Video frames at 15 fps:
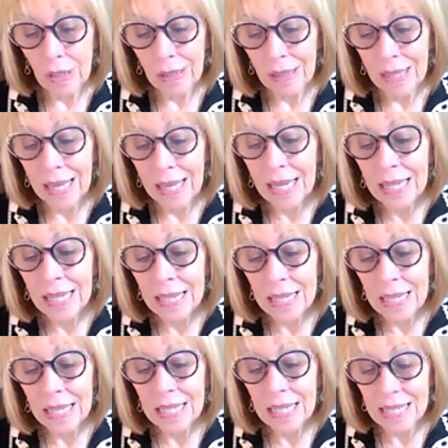getting
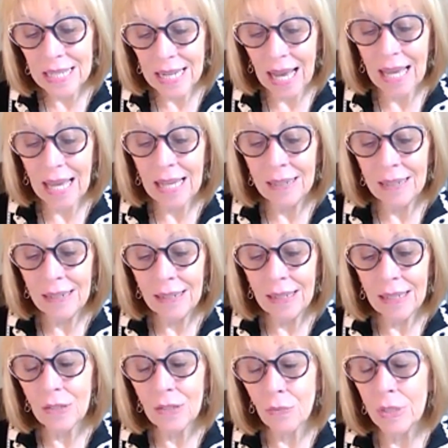things done
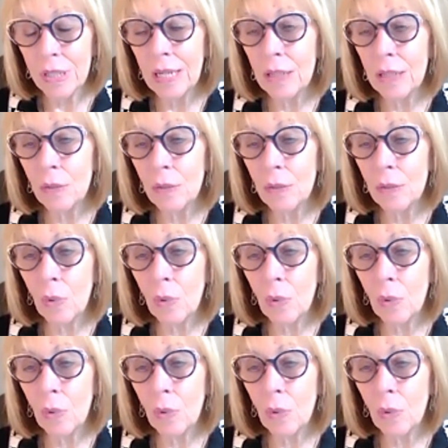is really what